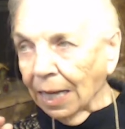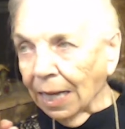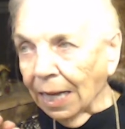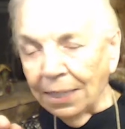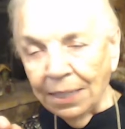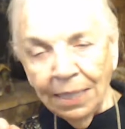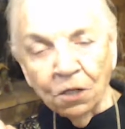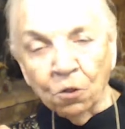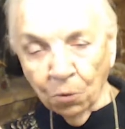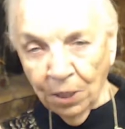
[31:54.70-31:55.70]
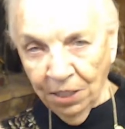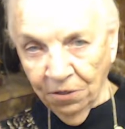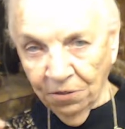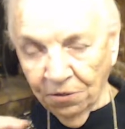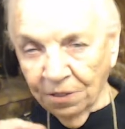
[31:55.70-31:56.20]
And he
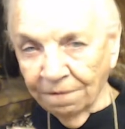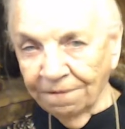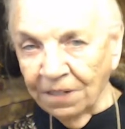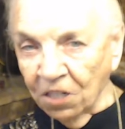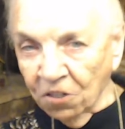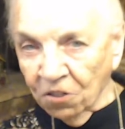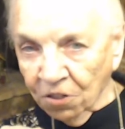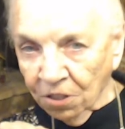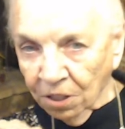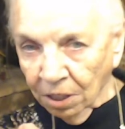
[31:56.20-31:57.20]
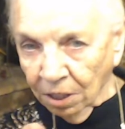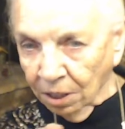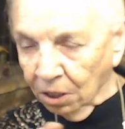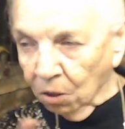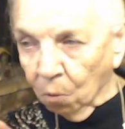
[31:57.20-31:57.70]
agrees to finish
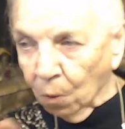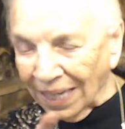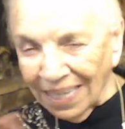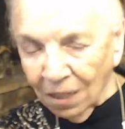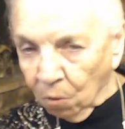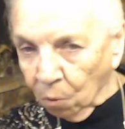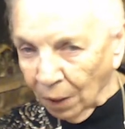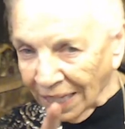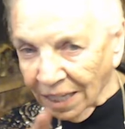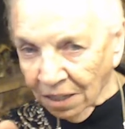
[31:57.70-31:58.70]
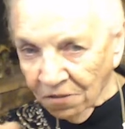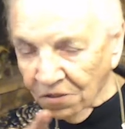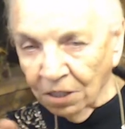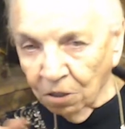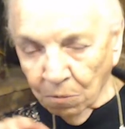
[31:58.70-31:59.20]
the wedding week
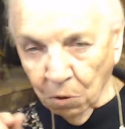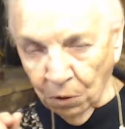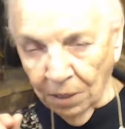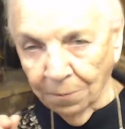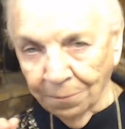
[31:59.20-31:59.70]
ceremony